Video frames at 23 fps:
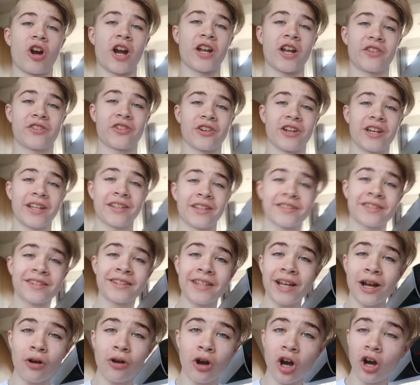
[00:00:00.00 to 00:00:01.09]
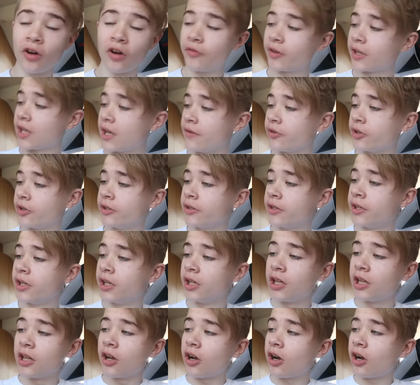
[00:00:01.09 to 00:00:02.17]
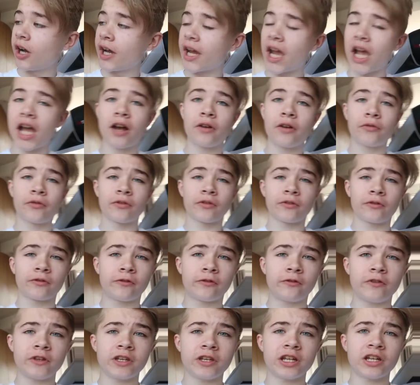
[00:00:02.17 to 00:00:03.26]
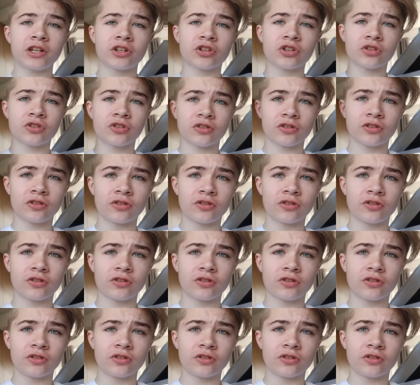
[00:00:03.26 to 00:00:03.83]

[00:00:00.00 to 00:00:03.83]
Right, so it's now 11:30. I have finished